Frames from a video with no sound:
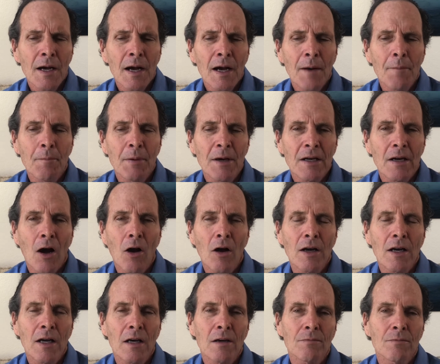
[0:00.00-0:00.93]
But
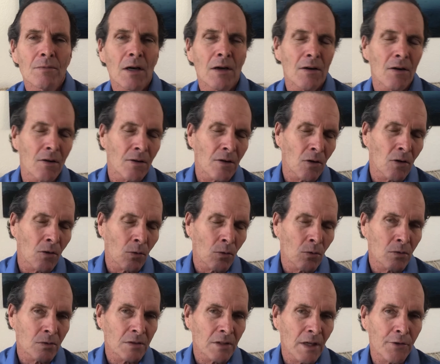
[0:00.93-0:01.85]
on a
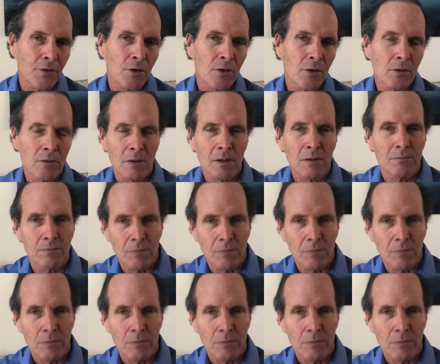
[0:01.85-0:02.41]
whole nother